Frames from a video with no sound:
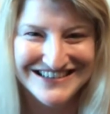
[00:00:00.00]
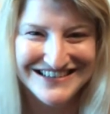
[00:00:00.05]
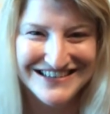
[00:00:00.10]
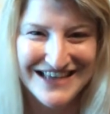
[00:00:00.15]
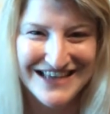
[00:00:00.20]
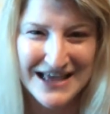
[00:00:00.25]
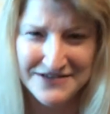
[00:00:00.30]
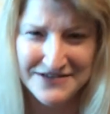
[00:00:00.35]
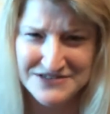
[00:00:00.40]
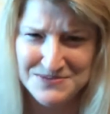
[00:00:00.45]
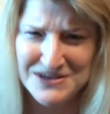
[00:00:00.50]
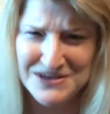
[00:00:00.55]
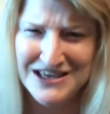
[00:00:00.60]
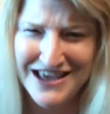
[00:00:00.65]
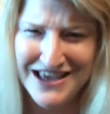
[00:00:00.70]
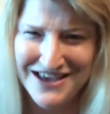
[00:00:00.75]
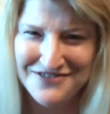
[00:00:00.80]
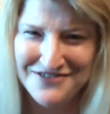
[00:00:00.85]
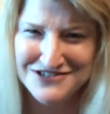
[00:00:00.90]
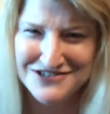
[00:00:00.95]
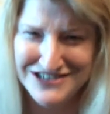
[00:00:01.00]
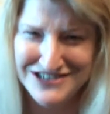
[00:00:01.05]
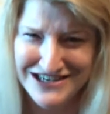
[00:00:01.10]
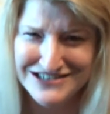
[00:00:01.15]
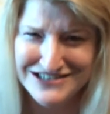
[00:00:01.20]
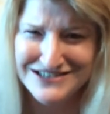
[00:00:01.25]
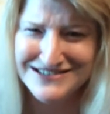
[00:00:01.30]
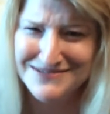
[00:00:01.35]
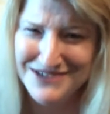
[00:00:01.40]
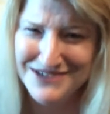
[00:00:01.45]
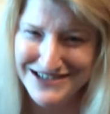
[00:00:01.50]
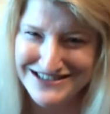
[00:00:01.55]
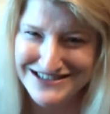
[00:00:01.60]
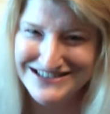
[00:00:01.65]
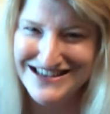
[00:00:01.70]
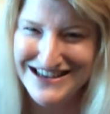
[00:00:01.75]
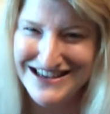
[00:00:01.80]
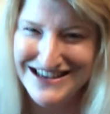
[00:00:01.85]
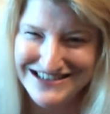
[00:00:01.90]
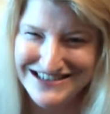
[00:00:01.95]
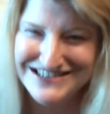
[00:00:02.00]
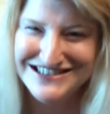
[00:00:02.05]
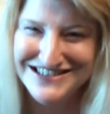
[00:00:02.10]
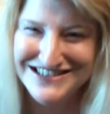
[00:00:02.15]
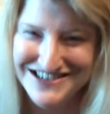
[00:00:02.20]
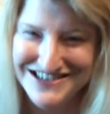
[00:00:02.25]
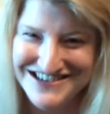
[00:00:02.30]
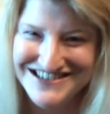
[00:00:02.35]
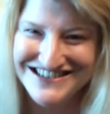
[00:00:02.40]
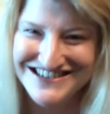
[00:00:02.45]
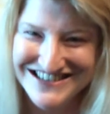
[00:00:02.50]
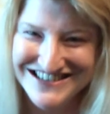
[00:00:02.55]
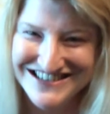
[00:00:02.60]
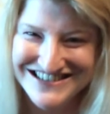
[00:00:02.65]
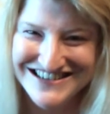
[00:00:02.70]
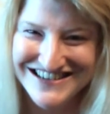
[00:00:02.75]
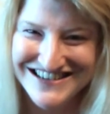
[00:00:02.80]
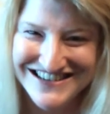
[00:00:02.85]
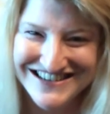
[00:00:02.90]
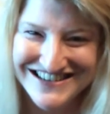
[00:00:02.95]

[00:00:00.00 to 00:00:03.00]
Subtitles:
You have to be careful, teachers, what you say to your students.